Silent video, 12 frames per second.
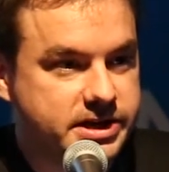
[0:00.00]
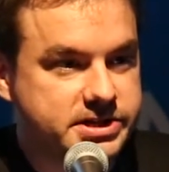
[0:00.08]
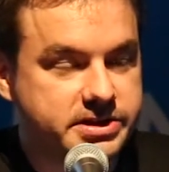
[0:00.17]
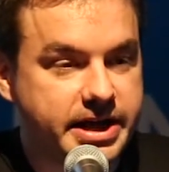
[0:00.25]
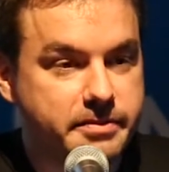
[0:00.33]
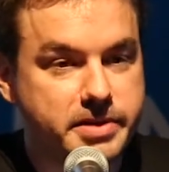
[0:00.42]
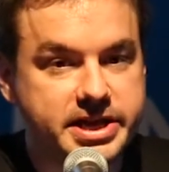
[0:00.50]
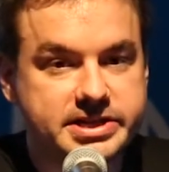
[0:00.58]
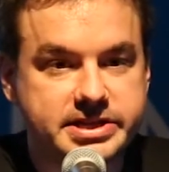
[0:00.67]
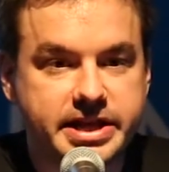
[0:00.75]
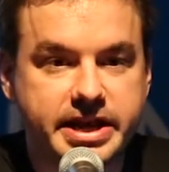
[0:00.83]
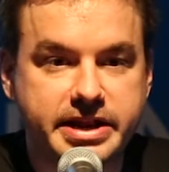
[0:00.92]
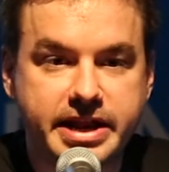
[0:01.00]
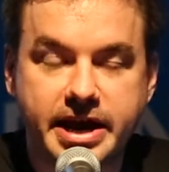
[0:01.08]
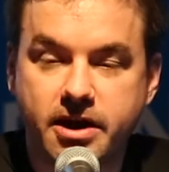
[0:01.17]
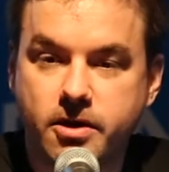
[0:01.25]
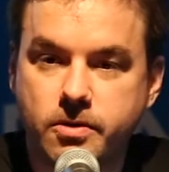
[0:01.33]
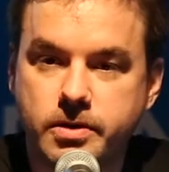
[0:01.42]
So that means that
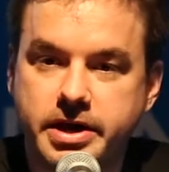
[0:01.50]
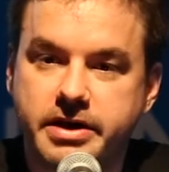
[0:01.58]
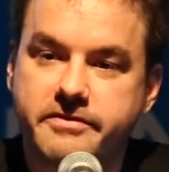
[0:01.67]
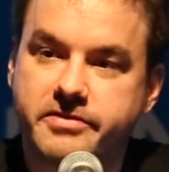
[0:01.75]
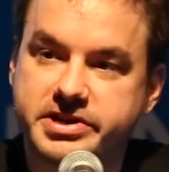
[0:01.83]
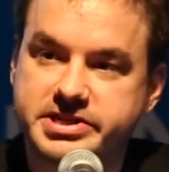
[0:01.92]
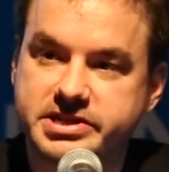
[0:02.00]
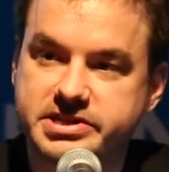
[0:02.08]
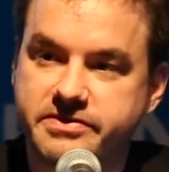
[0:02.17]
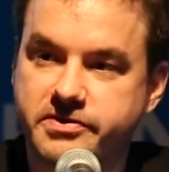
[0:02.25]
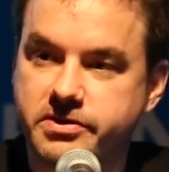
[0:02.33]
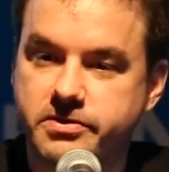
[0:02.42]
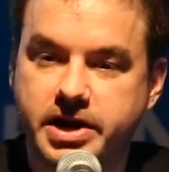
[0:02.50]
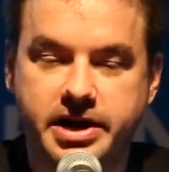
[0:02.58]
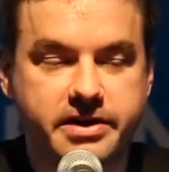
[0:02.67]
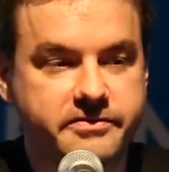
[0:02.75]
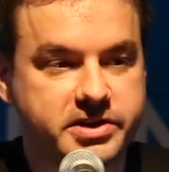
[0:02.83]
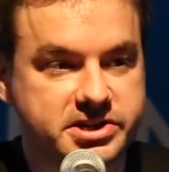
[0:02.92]
now, for instance, if you
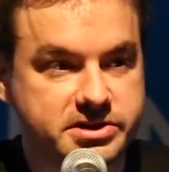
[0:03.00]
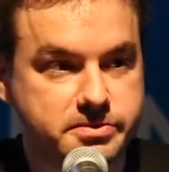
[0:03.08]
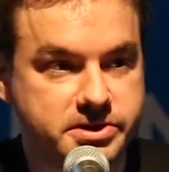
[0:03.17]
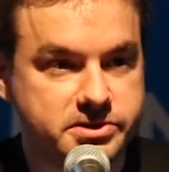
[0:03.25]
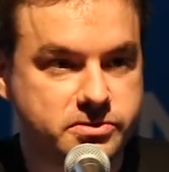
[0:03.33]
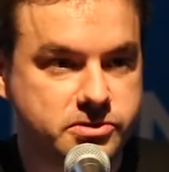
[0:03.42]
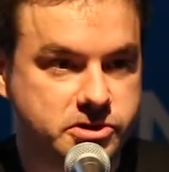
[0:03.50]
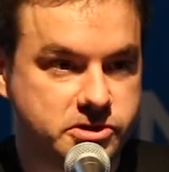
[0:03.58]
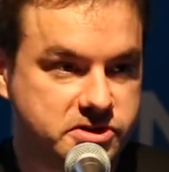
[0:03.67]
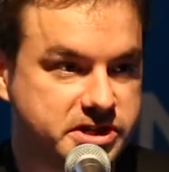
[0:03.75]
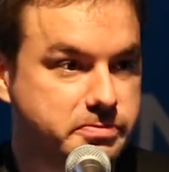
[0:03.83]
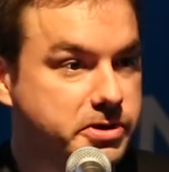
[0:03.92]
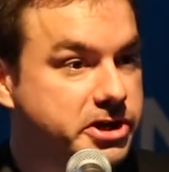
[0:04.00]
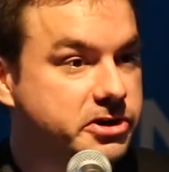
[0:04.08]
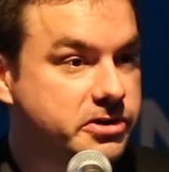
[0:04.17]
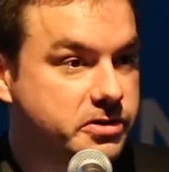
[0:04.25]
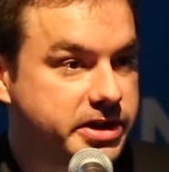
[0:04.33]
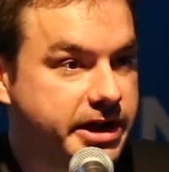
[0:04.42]
have customers using Bring
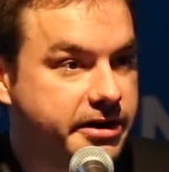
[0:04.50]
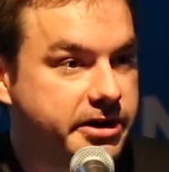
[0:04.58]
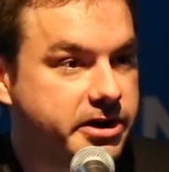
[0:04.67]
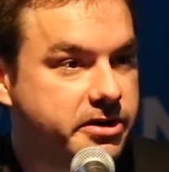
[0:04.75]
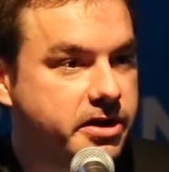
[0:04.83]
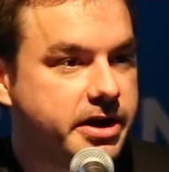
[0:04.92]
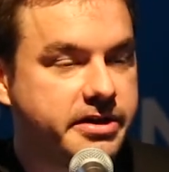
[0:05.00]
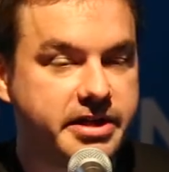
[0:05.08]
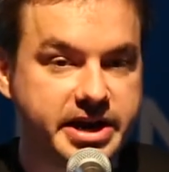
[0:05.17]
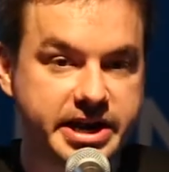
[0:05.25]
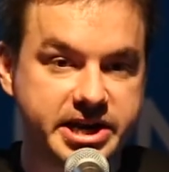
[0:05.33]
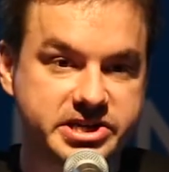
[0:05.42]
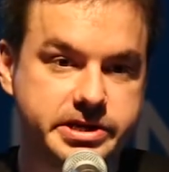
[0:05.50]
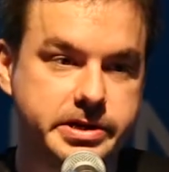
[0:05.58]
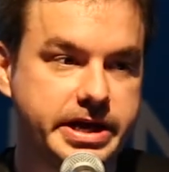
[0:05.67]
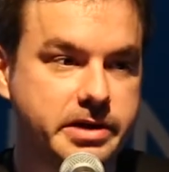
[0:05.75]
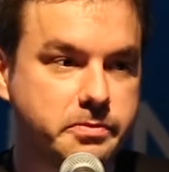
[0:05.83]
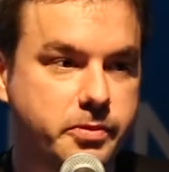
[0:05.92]
Your Own Carrier, they can actually
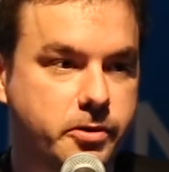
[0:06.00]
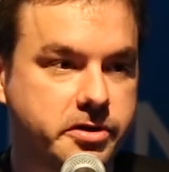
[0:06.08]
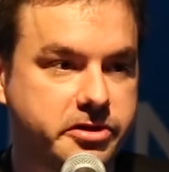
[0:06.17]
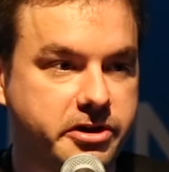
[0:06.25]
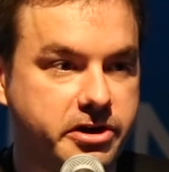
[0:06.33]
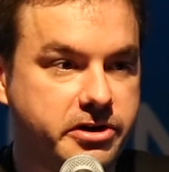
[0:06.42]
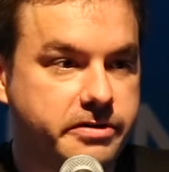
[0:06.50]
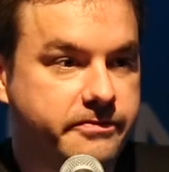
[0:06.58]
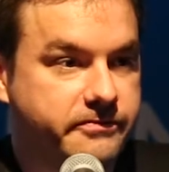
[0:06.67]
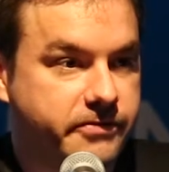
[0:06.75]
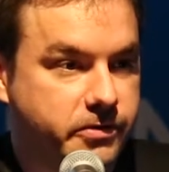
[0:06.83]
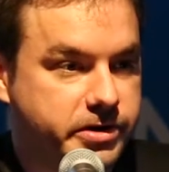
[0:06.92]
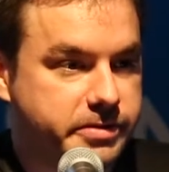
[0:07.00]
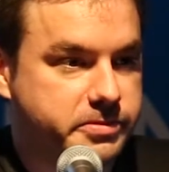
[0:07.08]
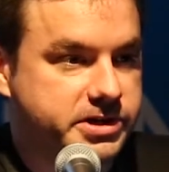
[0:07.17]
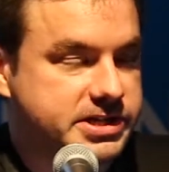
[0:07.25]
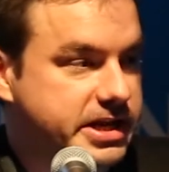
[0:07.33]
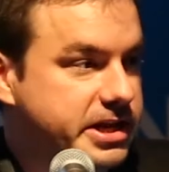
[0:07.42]
import their phone
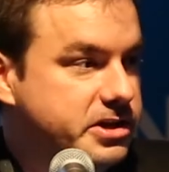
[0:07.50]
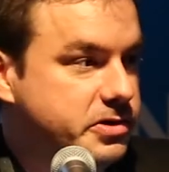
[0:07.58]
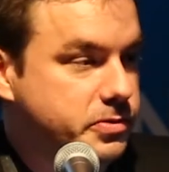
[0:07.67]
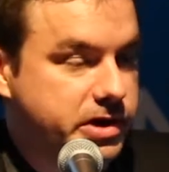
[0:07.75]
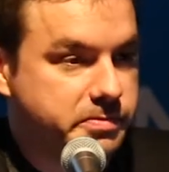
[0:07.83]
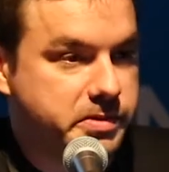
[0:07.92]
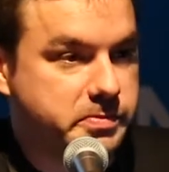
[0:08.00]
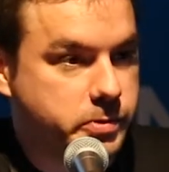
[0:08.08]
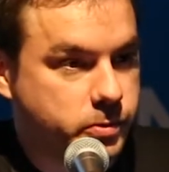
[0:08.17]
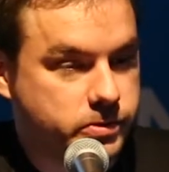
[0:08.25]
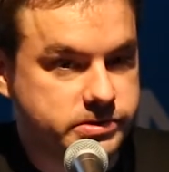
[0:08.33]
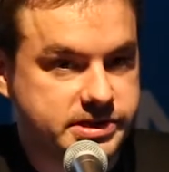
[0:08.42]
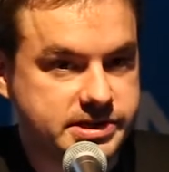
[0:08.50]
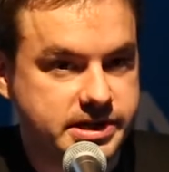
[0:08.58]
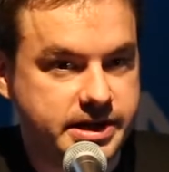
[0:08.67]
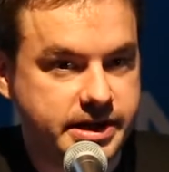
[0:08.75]
numbers into number pools,